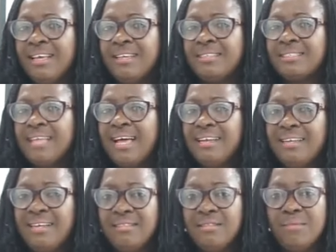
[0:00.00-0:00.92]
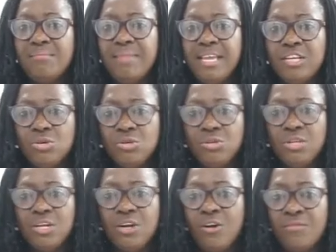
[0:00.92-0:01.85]
standing in the
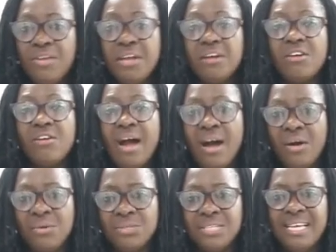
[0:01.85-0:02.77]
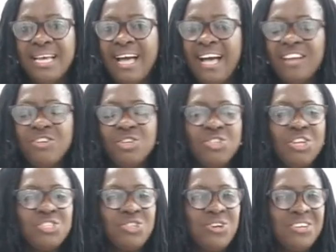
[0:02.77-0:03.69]
middle of a crowd and does
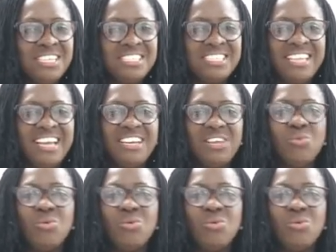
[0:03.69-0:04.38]
not understand a